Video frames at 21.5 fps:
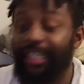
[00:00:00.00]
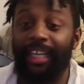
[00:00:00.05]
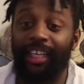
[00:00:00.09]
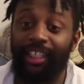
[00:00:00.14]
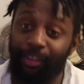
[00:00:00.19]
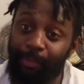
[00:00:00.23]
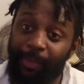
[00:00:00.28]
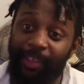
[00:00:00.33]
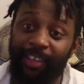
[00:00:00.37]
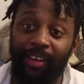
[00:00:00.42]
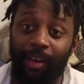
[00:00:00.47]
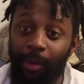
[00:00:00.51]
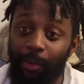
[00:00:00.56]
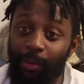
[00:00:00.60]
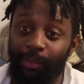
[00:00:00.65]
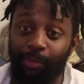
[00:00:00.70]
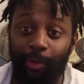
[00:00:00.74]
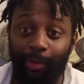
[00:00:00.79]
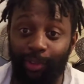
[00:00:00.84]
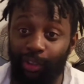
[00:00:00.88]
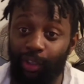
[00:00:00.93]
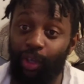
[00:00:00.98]
Now this video
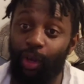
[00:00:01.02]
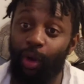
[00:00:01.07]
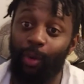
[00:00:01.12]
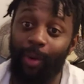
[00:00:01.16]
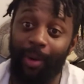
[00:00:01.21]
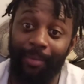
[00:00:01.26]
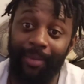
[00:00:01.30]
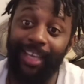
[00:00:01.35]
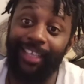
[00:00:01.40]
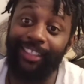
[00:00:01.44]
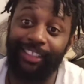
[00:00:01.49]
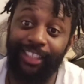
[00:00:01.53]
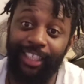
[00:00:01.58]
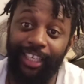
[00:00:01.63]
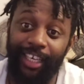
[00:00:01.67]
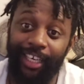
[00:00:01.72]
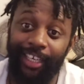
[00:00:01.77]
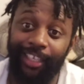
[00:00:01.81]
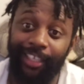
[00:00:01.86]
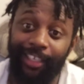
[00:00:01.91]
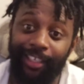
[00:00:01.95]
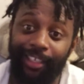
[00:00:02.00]
was supposed to go up
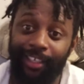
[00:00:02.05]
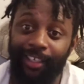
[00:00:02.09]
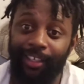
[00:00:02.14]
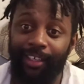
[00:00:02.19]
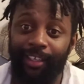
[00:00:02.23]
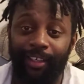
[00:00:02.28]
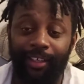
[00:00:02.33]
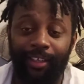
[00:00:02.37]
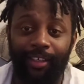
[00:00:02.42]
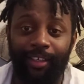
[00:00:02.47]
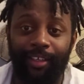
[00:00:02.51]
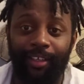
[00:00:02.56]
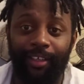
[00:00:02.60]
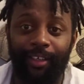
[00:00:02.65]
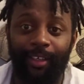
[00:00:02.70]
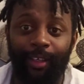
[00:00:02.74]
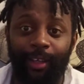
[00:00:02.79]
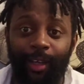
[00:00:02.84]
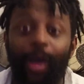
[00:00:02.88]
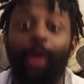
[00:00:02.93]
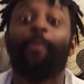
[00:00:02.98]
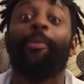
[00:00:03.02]
yesterday,
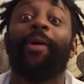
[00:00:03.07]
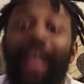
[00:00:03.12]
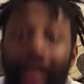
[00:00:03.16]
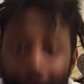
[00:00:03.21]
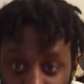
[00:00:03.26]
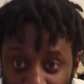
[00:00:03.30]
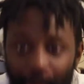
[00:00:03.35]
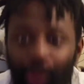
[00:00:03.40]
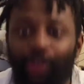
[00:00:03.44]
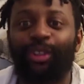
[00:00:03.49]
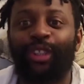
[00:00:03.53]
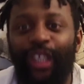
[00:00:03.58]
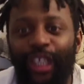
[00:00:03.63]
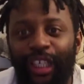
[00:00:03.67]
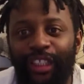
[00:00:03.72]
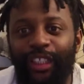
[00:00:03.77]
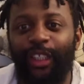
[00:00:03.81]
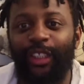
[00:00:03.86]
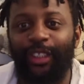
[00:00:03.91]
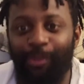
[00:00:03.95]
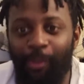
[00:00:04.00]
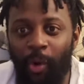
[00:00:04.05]
but I'm posting
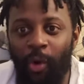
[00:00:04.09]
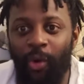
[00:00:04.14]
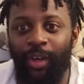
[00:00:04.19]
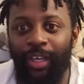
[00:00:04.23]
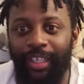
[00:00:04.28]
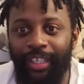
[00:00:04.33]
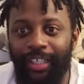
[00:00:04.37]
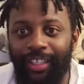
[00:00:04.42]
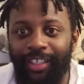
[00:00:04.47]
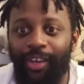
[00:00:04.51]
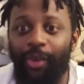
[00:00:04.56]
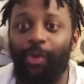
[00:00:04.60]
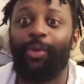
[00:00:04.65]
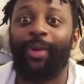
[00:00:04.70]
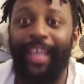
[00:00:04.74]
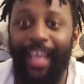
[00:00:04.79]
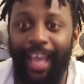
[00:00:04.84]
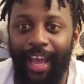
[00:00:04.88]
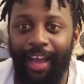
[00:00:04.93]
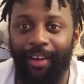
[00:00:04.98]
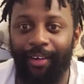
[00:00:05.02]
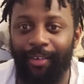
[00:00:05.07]
it this morning, no
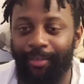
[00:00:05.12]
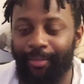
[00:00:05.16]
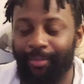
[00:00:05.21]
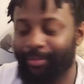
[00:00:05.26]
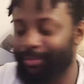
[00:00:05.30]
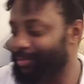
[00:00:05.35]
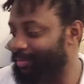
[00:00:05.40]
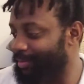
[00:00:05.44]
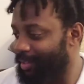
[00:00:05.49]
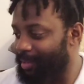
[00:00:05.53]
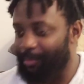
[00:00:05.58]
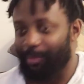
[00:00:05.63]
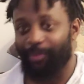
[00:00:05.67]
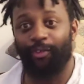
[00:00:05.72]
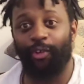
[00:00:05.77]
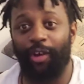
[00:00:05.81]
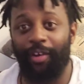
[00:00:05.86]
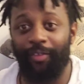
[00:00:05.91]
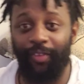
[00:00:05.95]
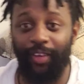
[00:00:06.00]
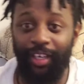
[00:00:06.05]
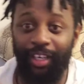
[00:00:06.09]
cap.
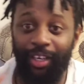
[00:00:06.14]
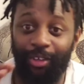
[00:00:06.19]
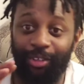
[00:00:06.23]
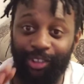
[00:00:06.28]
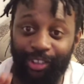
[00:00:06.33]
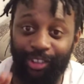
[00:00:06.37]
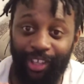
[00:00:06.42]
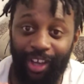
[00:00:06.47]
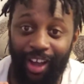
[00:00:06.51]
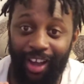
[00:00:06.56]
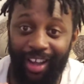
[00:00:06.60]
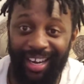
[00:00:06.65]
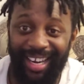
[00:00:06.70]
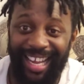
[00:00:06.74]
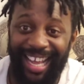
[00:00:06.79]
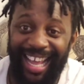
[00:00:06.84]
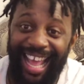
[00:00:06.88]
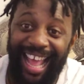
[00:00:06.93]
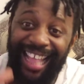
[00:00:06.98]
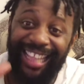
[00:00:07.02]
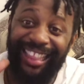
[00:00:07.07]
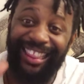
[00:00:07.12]
Before the video starts,
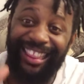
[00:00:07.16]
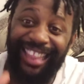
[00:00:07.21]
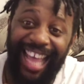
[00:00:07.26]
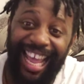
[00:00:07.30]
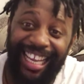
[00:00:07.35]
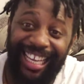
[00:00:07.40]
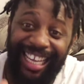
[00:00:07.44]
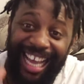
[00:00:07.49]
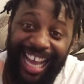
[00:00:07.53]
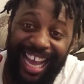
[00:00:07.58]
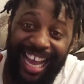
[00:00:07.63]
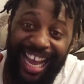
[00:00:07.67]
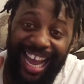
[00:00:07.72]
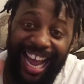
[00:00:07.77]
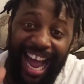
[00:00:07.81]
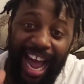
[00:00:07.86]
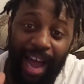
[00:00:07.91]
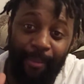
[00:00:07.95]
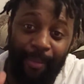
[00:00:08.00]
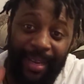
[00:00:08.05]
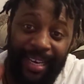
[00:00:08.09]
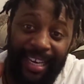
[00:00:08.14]
like,
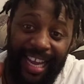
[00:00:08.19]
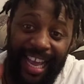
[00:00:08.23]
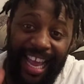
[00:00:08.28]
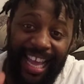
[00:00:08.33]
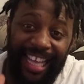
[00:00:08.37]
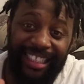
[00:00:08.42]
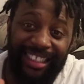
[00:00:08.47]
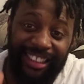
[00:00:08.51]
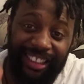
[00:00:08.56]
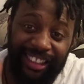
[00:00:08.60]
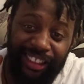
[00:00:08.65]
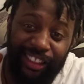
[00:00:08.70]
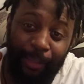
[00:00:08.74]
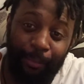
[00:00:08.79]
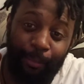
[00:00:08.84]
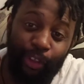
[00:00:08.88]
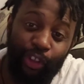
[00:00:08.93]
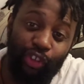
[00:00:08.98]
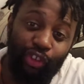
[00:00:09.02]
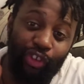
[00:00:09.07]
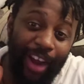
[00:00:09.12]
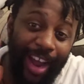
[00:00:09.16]
comment, and
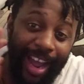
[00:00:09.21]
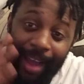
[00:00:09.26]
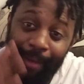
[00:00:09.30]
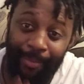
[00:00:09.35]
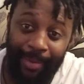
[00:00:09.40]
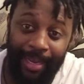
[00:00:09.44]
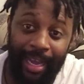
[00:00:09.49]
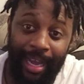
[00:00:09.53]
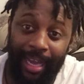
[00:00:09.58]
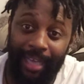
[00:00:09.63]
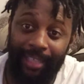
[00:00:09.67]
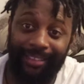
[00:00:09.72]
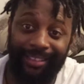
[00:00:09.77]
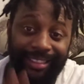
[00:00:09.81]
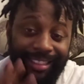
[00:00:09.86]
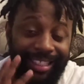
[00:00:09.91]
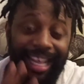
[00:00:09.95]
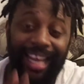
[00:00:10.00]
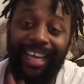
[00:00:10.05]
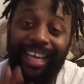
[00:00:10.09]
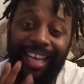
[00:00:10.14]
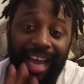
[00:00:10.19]
subscribe, guys.
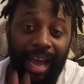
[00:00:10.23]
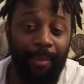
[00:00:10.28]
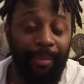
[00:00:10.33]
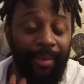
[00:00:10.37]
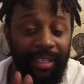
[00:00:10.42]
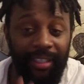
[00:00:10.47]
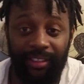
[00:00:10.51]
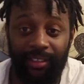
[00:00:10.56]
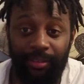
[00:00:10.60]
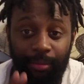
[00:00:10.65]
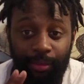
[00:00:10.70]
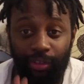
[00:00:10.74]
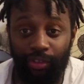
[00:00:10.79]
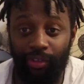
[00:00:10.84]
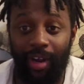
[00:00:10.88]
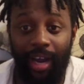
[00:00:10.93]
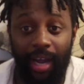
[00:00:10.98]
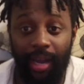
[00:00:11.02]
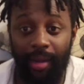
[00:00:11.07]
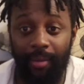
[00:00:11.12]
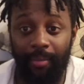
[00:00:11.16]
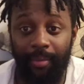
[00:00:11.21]
Like, comment, and
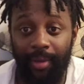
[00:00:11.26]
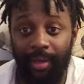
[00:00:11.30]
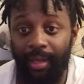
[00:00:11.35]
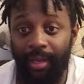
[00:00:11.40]
subscribe.